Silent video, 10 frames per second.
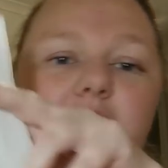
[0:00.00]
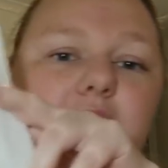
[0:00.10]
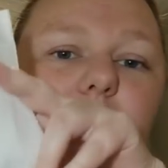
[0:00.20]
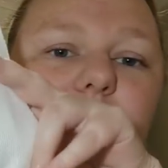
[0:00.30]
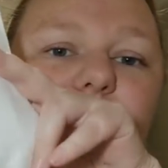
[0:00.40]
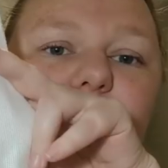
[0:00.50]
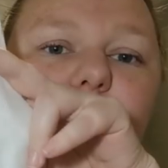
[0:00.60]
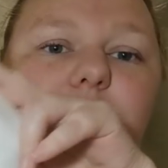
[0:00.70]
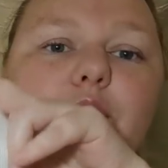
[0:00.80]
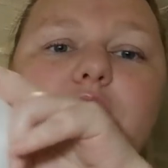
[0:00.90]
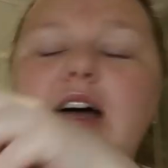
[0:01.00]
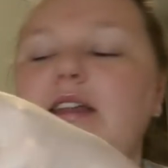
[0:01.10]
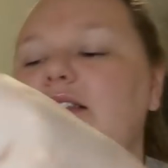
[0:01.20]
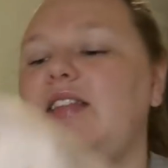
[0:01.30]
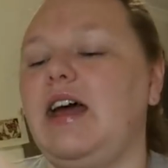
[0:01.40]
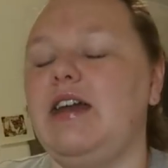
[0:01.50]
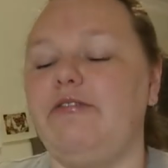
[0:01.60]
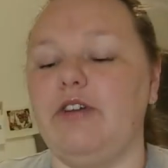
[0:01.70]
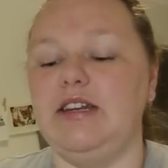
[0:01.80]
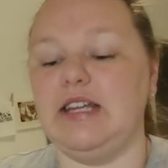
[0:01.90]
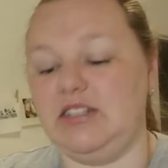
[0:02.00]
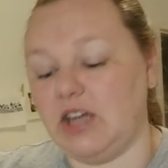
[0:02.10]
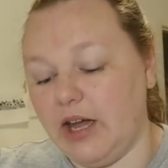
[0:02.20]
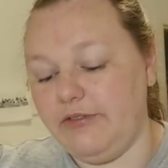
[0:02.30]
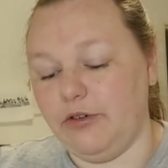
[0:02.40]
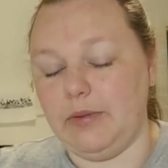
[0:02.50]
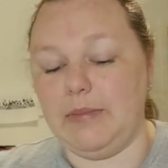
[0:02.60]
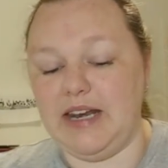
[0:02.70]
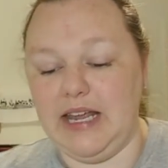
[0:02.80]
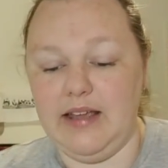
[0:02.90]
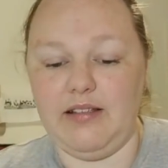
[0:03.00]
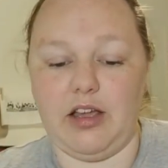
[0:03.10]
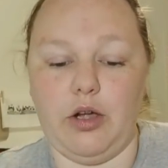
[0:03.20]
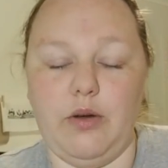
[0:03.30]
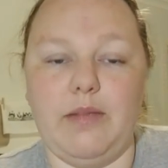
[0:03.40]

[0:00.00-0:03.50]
I used four colours that a friend had dyed for me many years ago